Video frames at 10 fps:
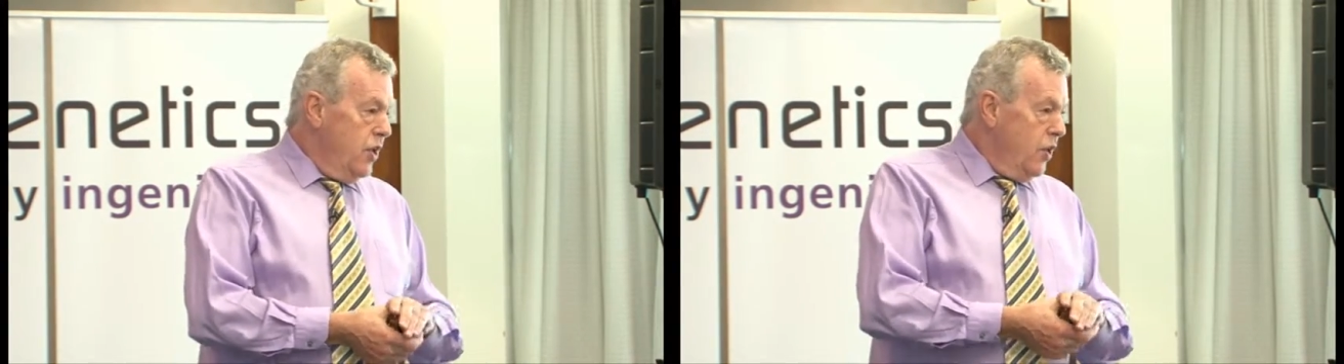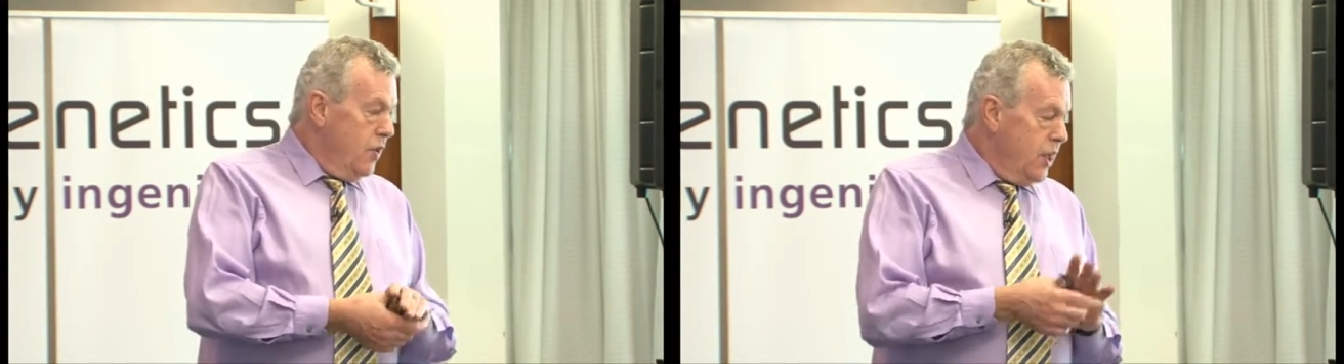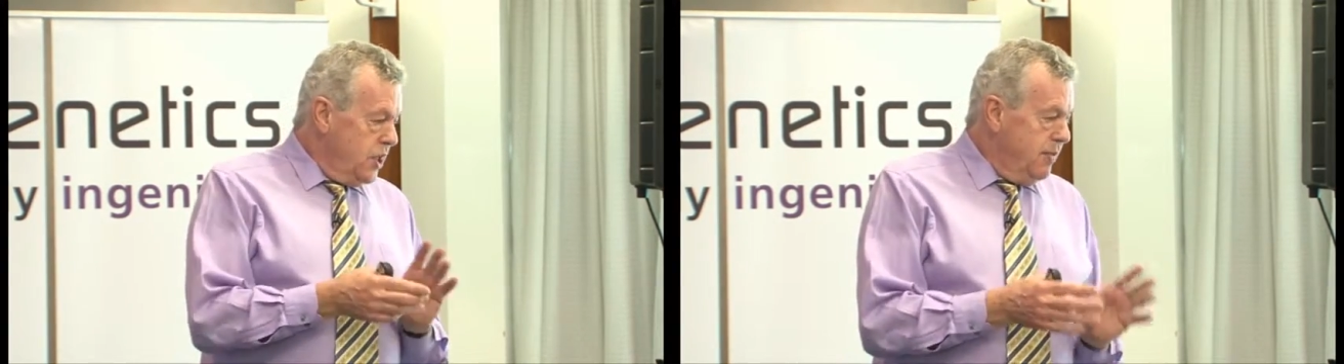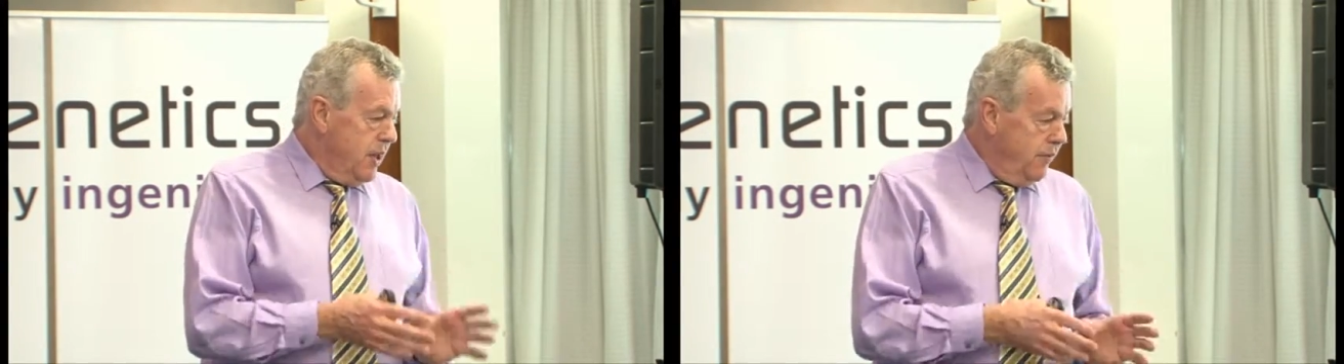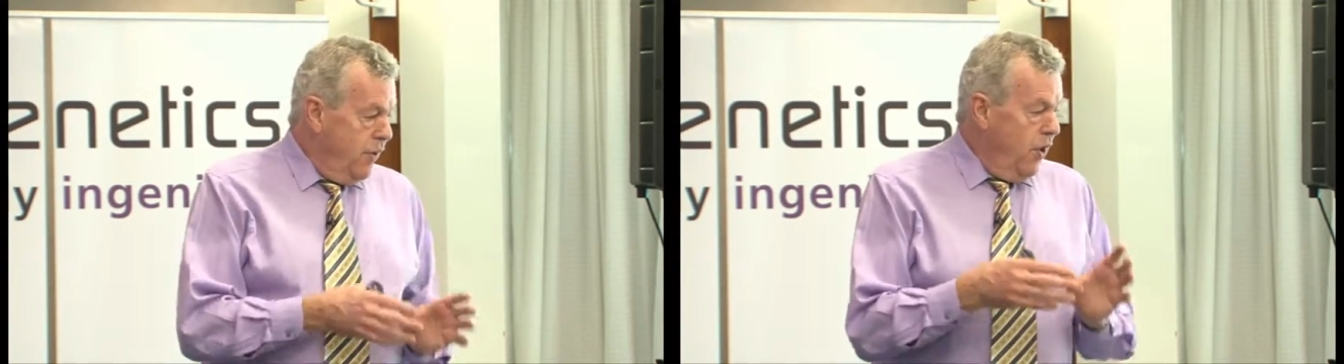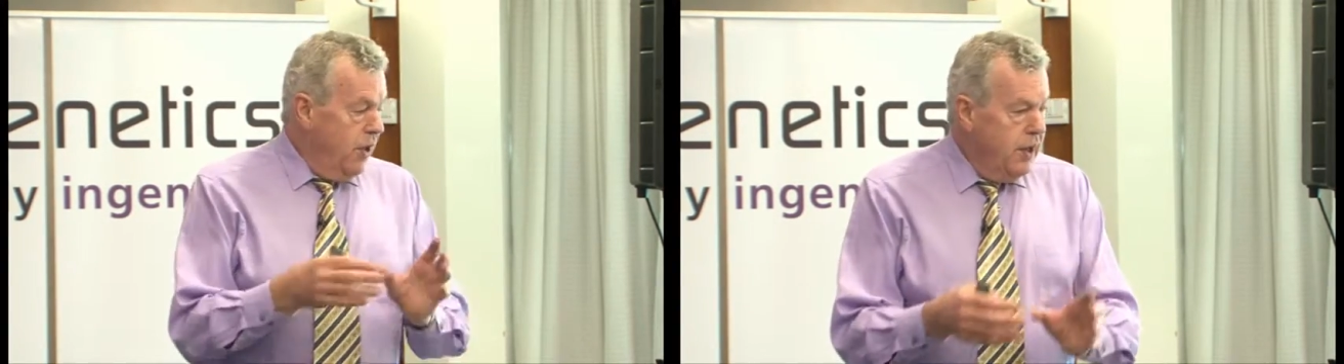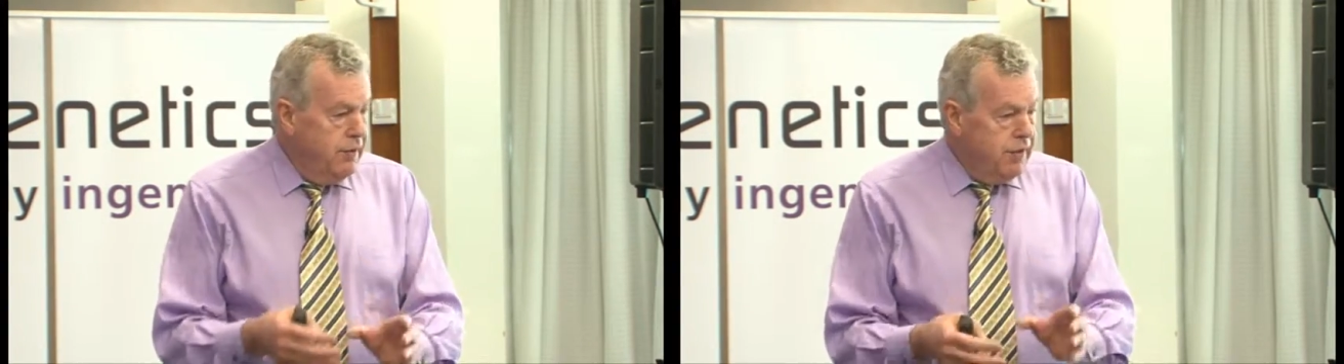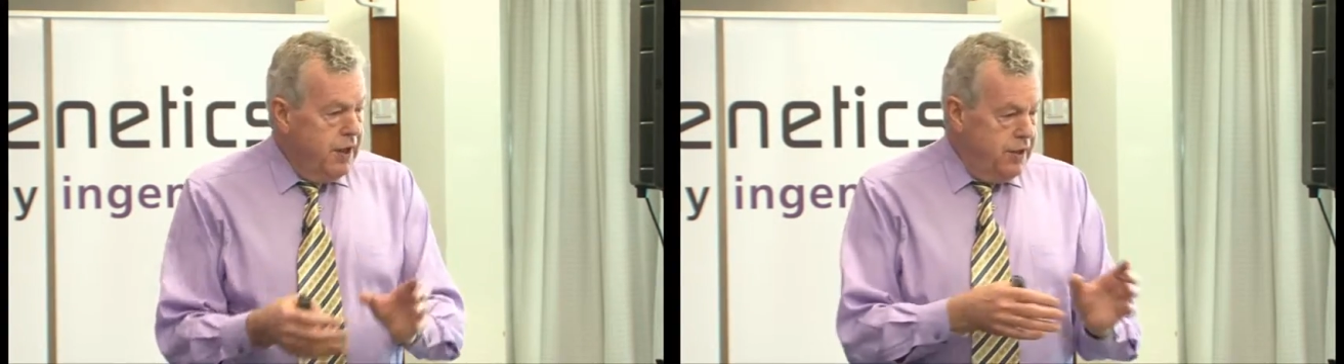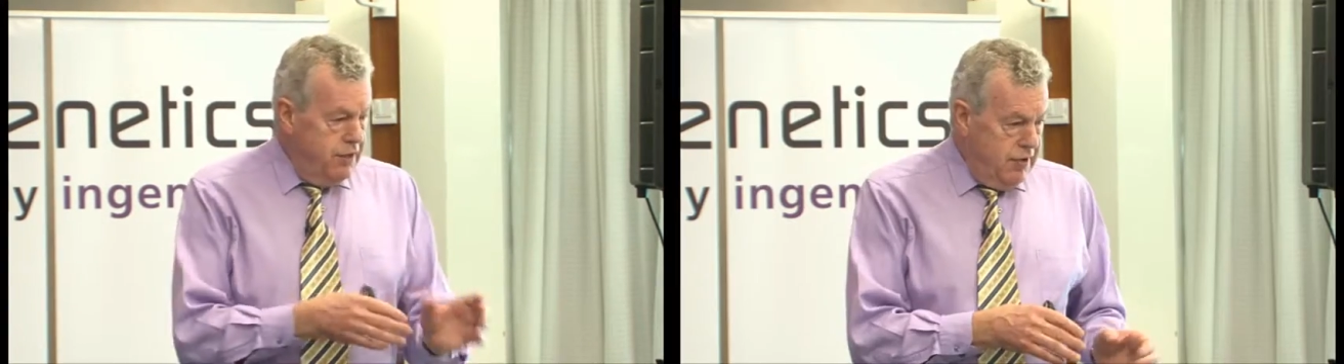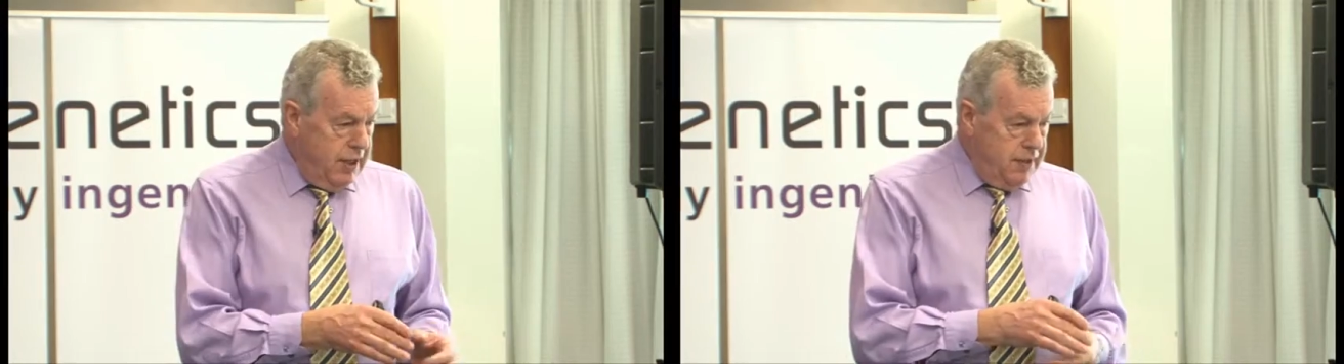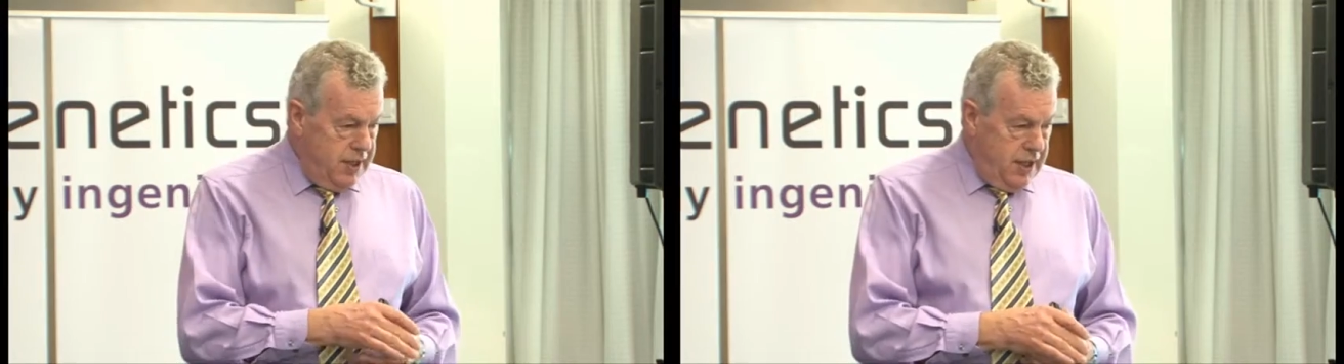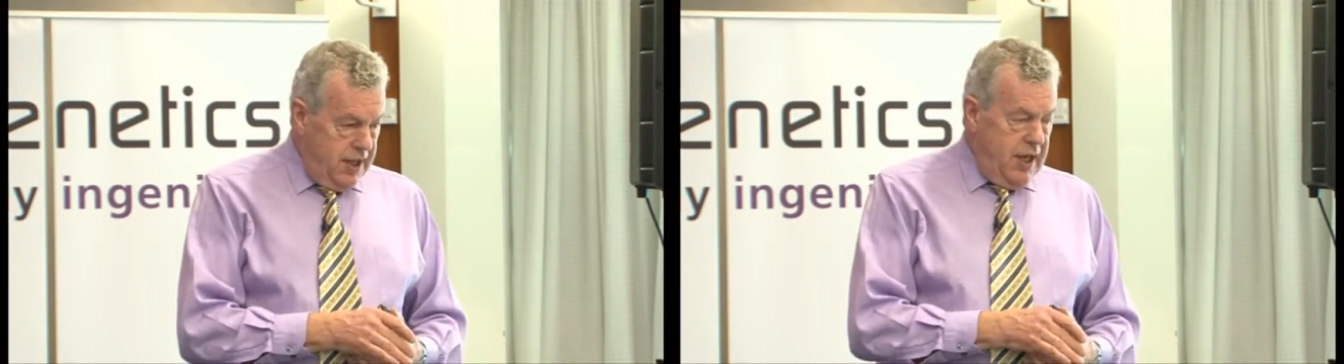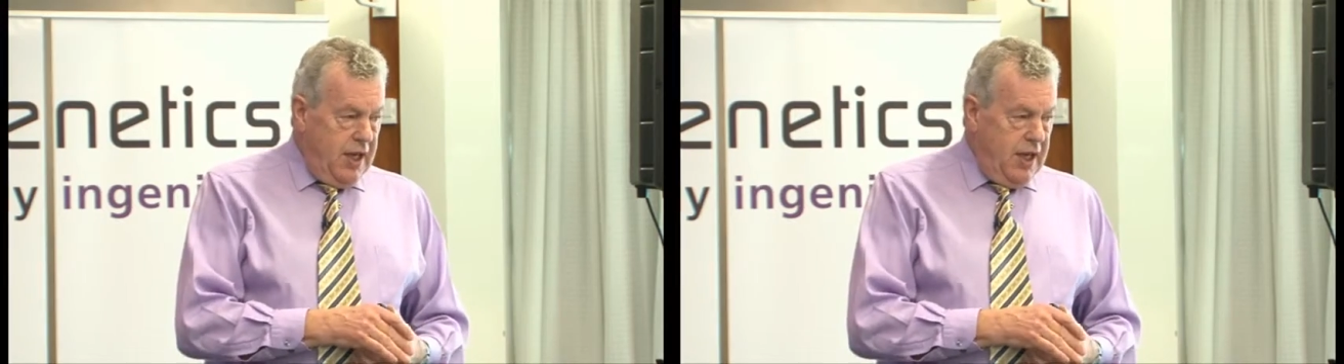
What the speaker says: who are actually better for olive rather than rapeseed,